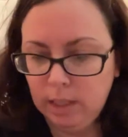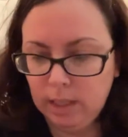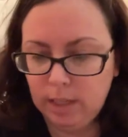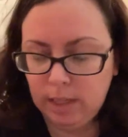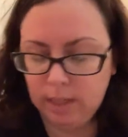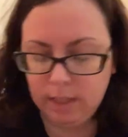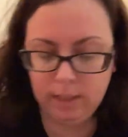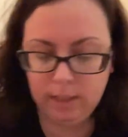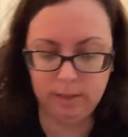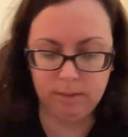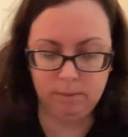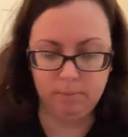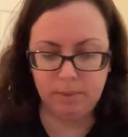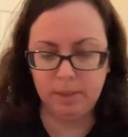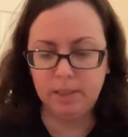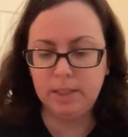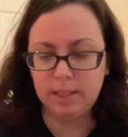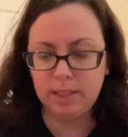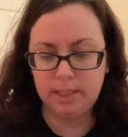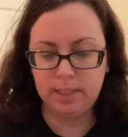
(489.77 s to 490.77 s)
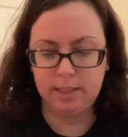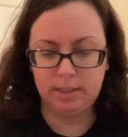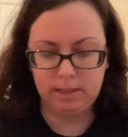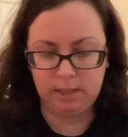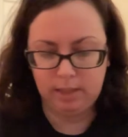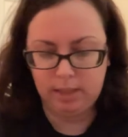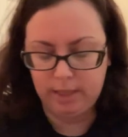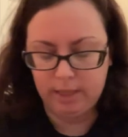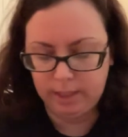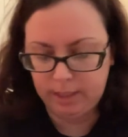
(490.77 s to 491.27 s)
Uh, but it is,
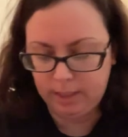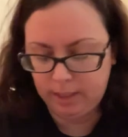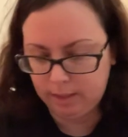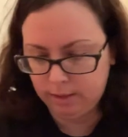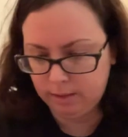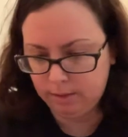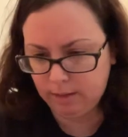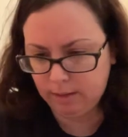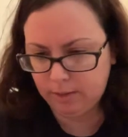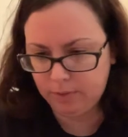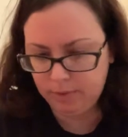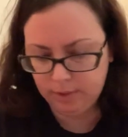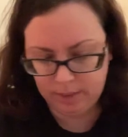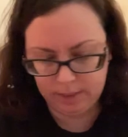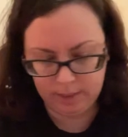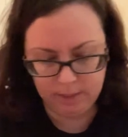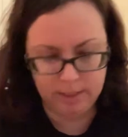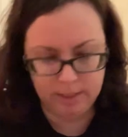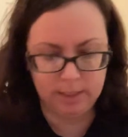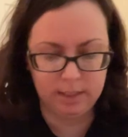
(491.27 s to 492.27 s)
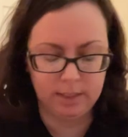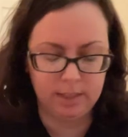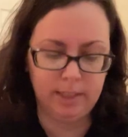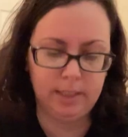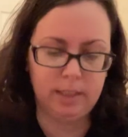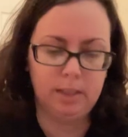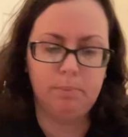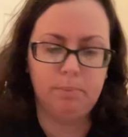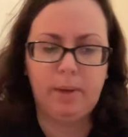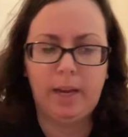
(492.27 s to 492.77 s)
I think, I feel like this is
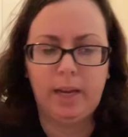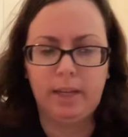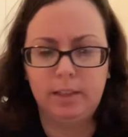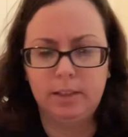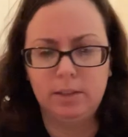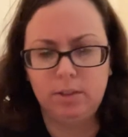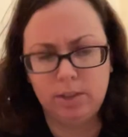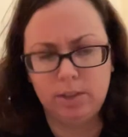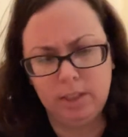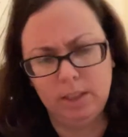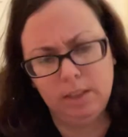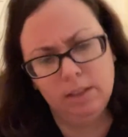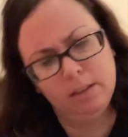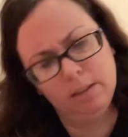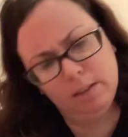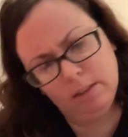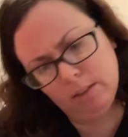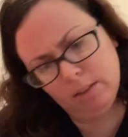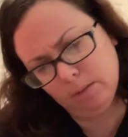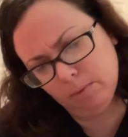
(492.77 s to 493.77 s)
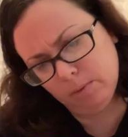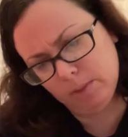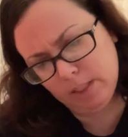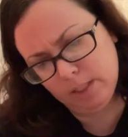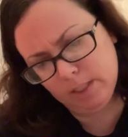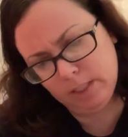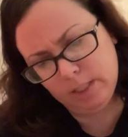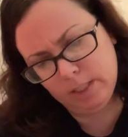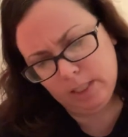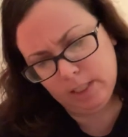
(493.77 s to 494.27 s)
less packaging. So what
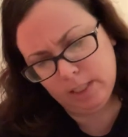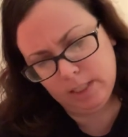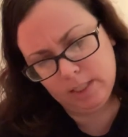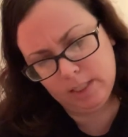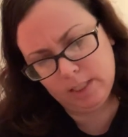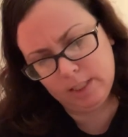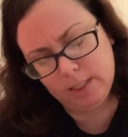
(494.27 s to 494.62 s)
does this say?